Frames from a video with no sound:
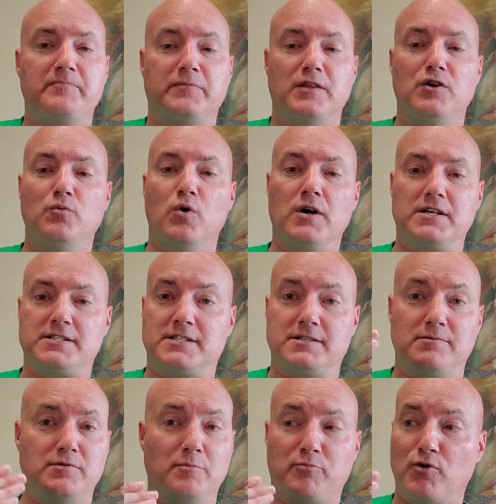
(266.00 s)
You want
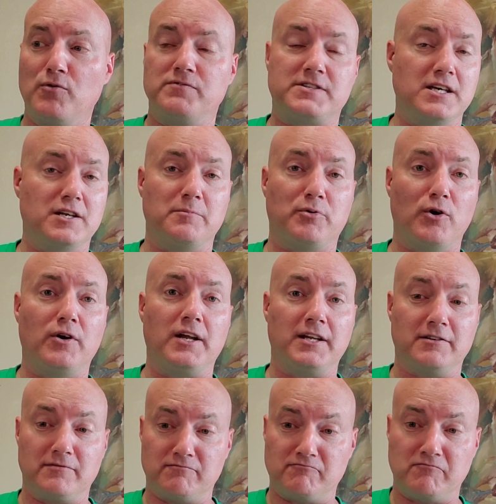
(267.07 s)
the proof's in the
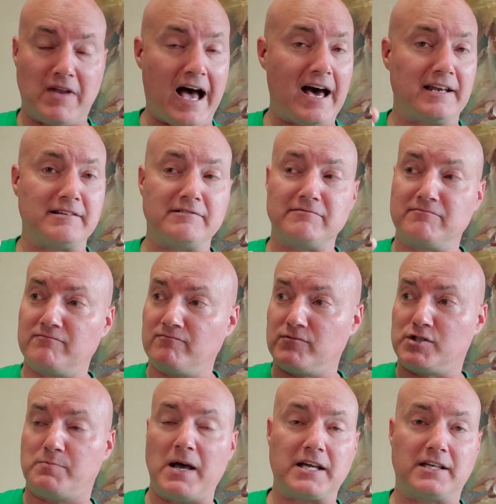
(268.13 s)
pudding, not
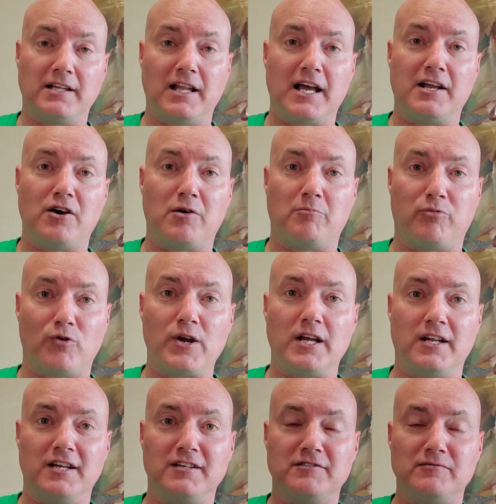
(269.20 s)
speculate on
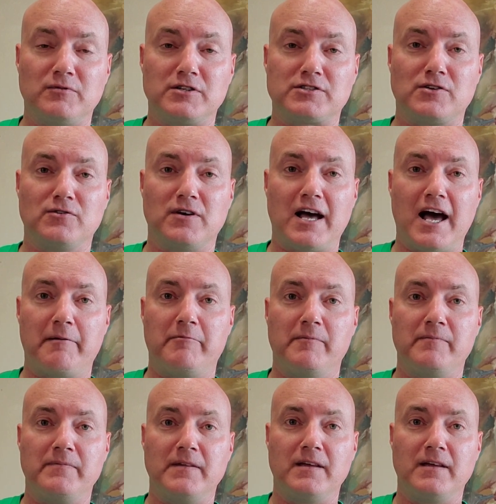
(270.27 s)
breeding, what's going to happen.